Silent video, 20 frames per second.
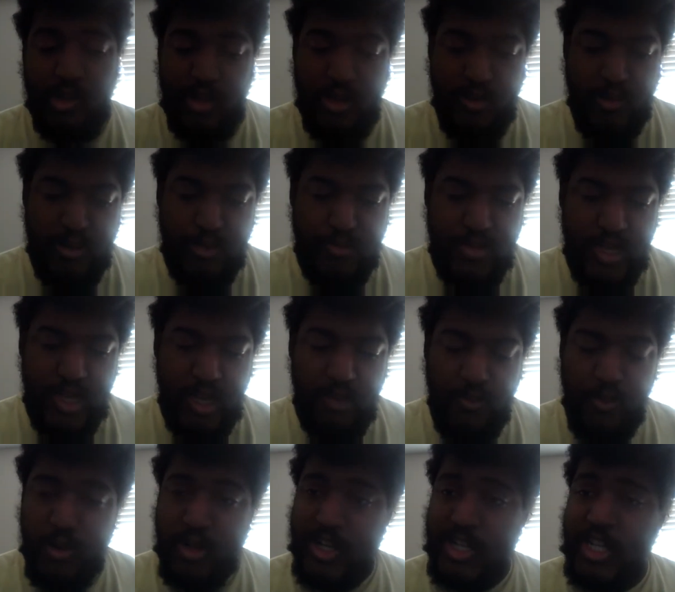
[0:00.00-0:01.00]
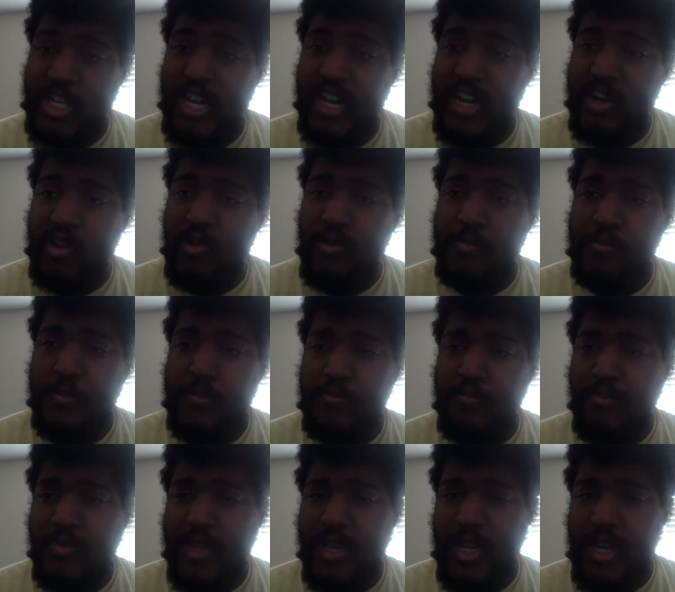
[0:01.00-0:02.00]
Year update for the channel
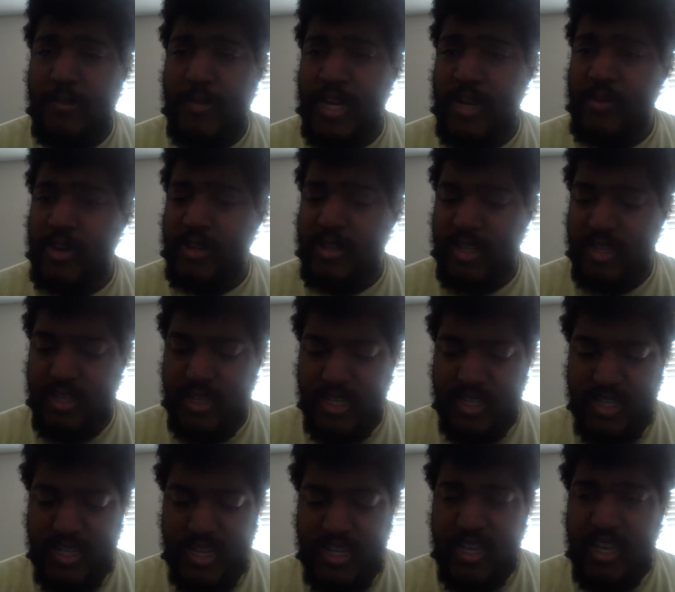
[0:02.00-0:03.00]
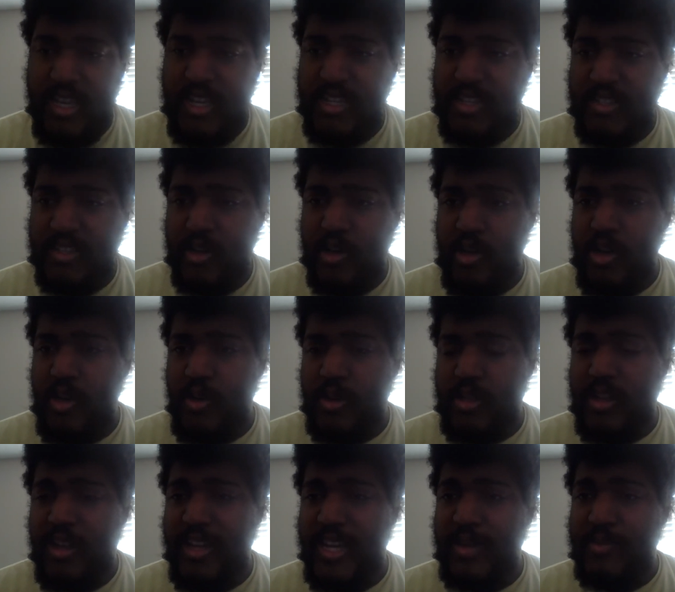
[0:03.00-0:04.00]
um, and everything like that. So,
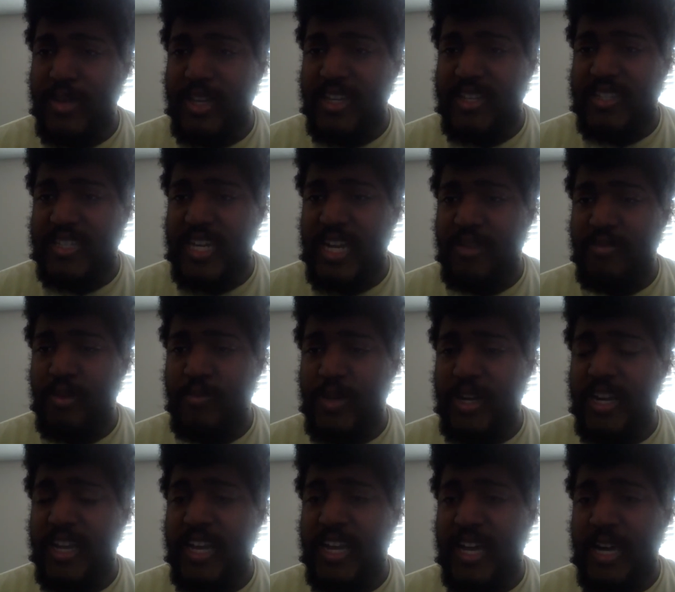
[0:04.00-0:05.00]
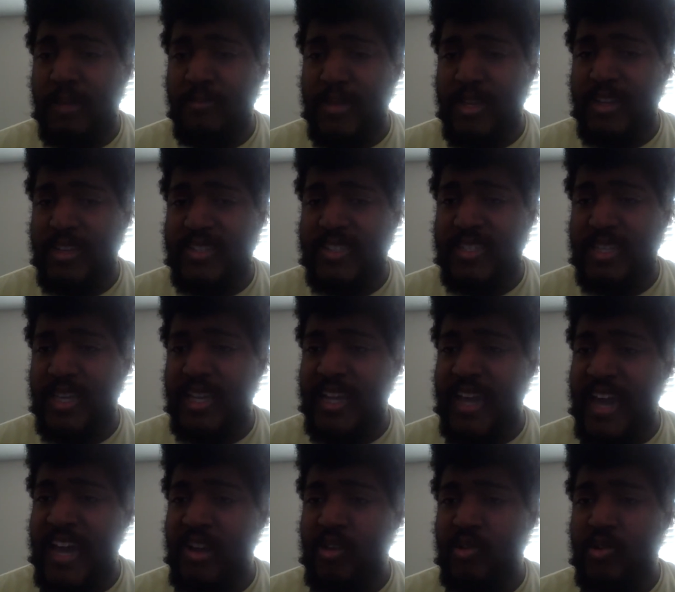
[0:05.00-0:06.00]
with all that being said, everybody, I'm going to
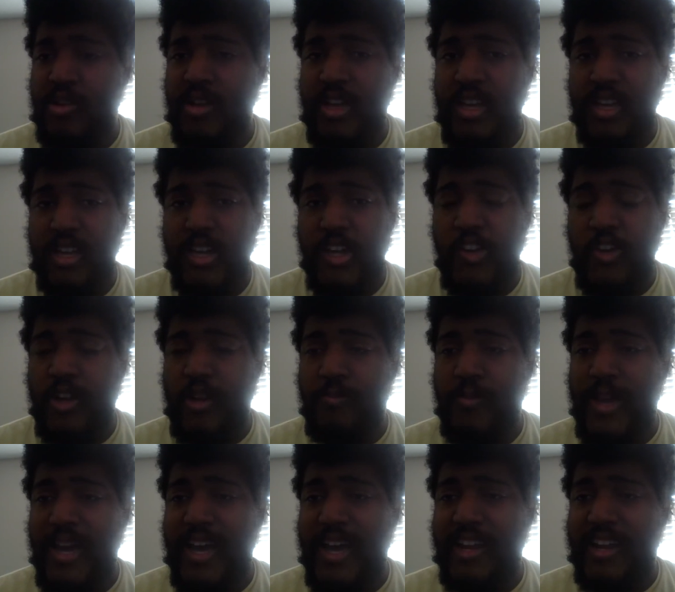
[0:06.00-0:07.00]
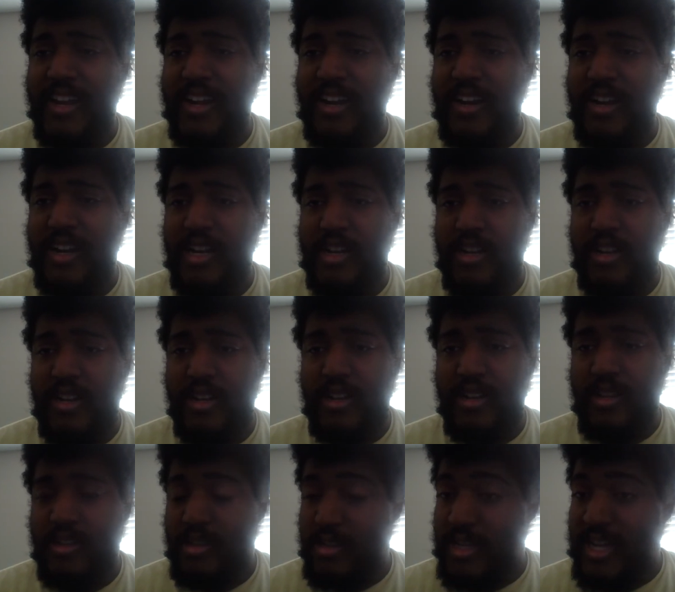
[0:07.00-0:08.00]
skedaddle, get on up out of here, and
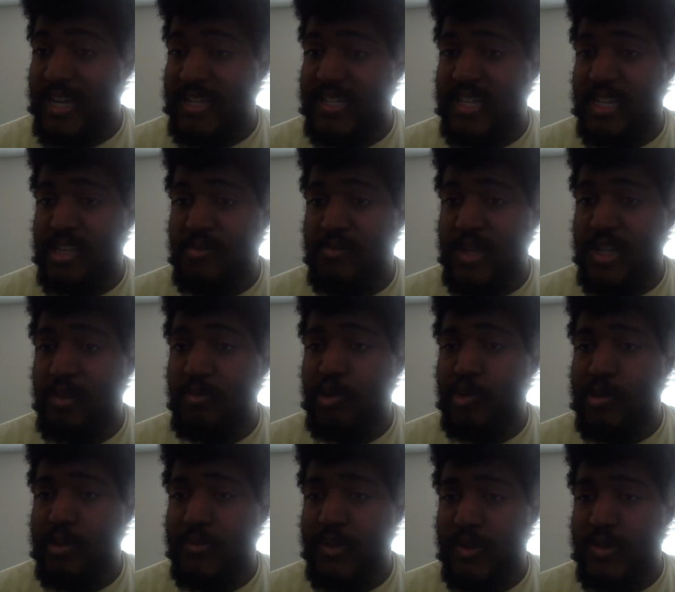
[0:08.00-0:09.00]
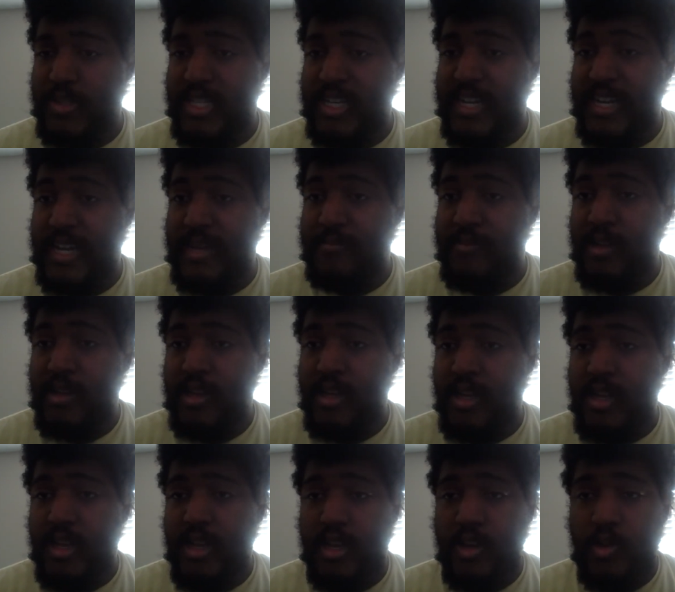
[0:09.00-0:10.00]
not take up any more of your time
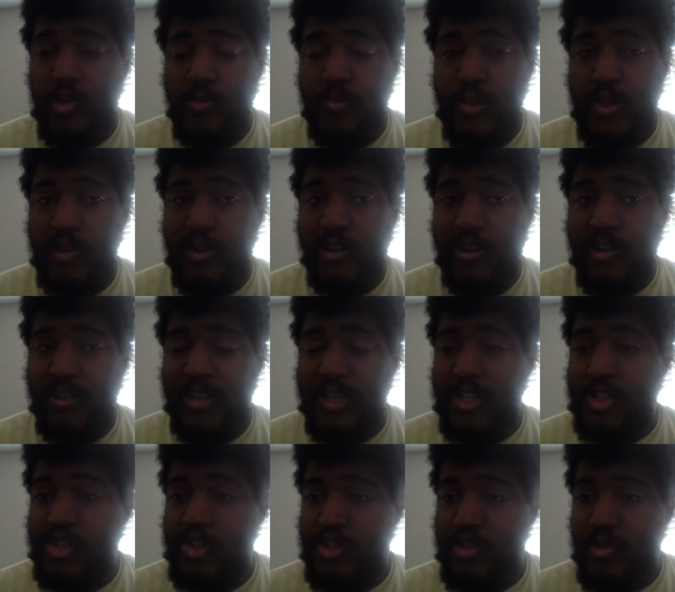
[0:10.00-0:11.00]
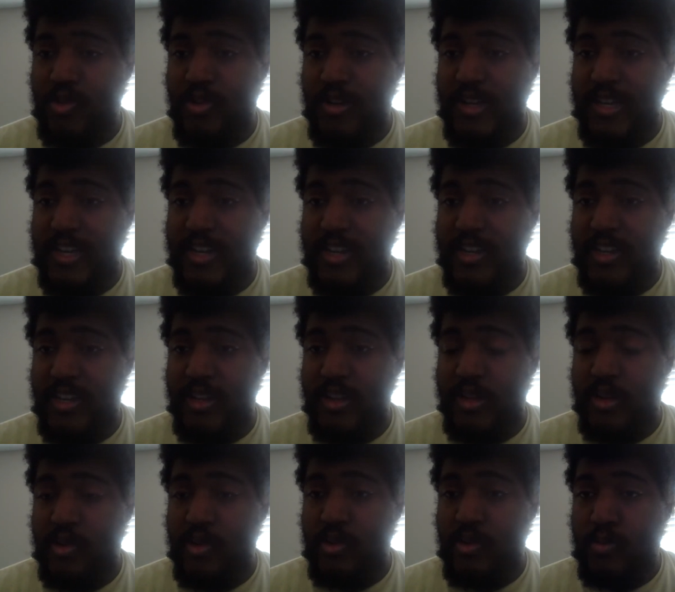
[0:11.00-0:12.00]
hope y'all enjoyed, you
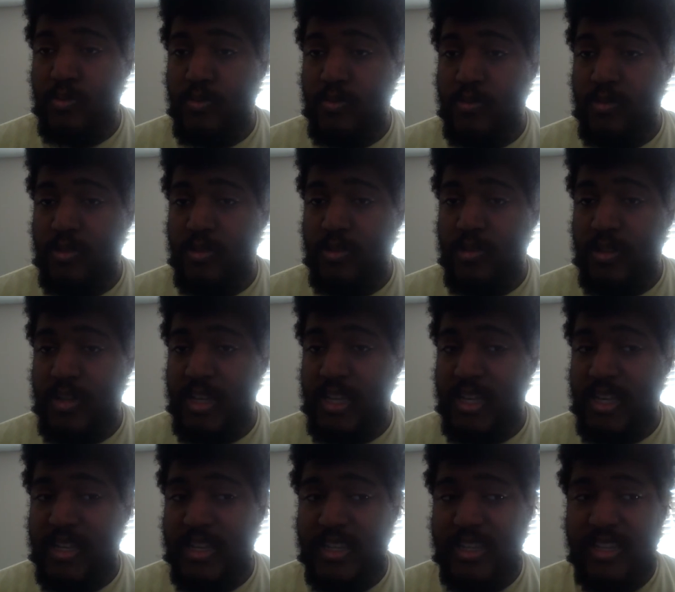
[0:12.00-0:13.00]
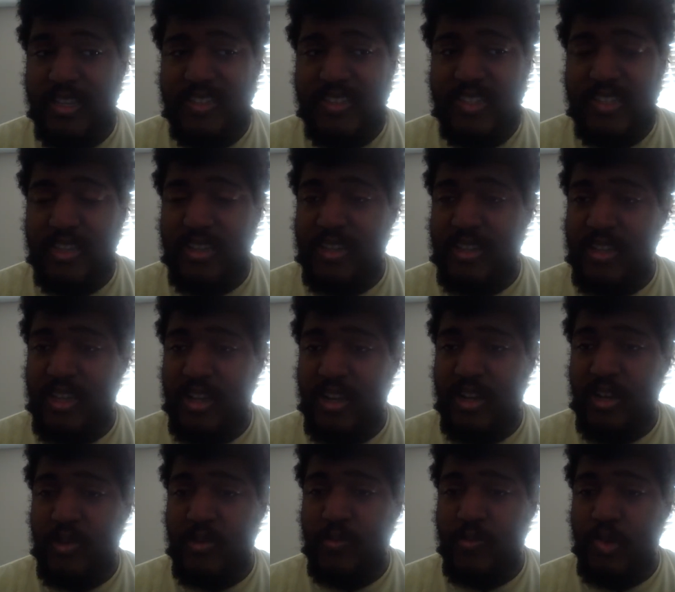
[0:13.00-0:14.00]
know, looking at this and, you
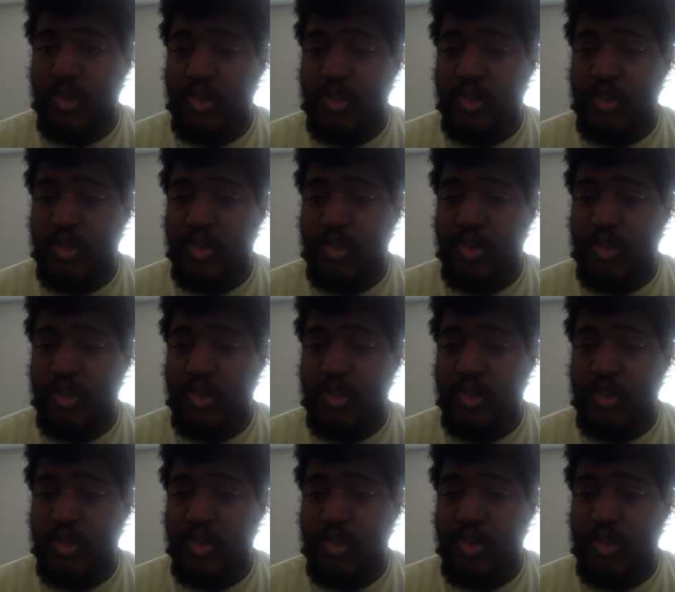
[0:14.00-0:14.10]
know,